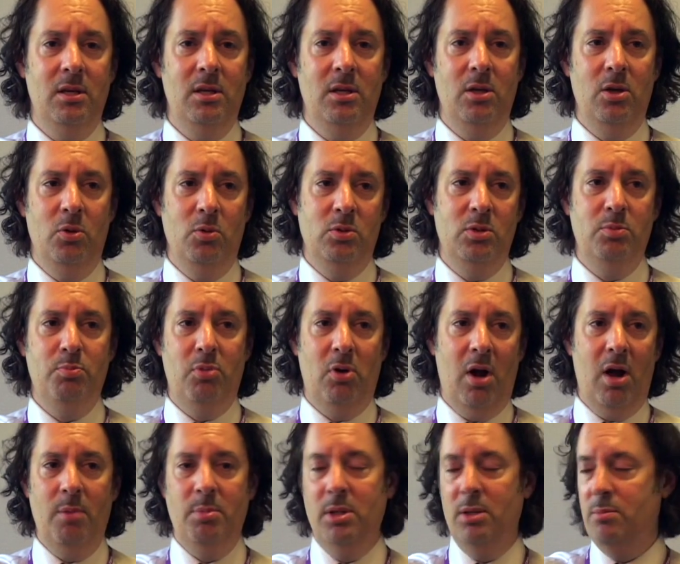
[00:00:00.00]
use
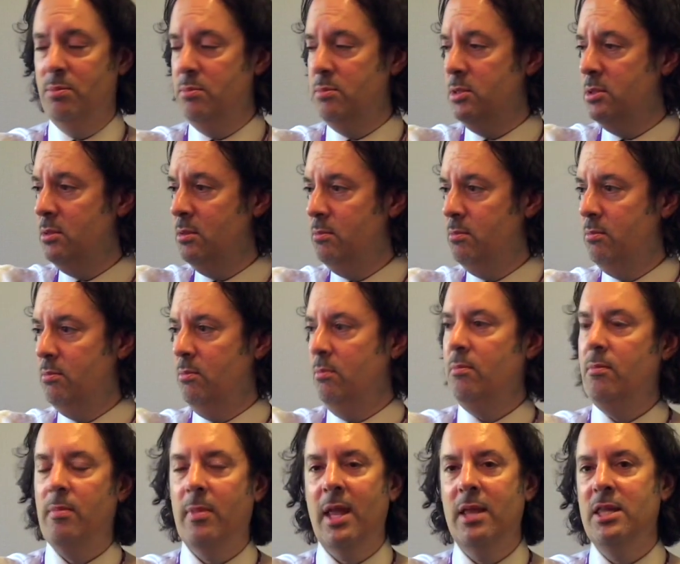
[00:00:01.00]
problems
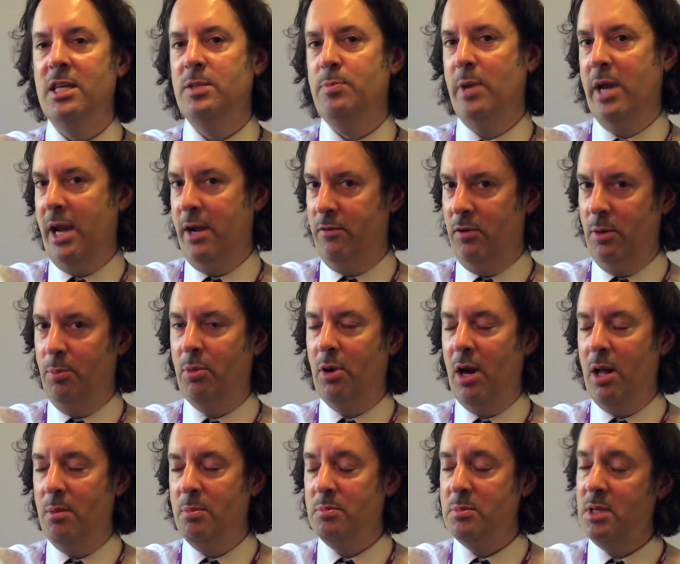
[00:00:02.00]
and these behavioral
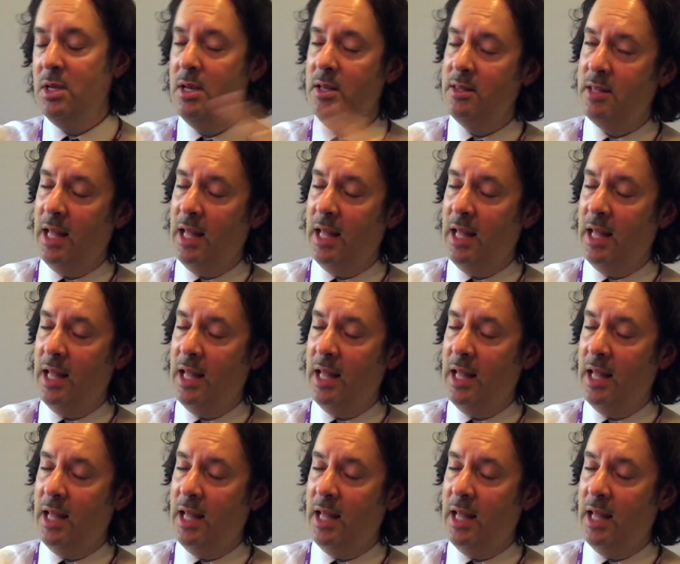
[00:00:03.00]
problems.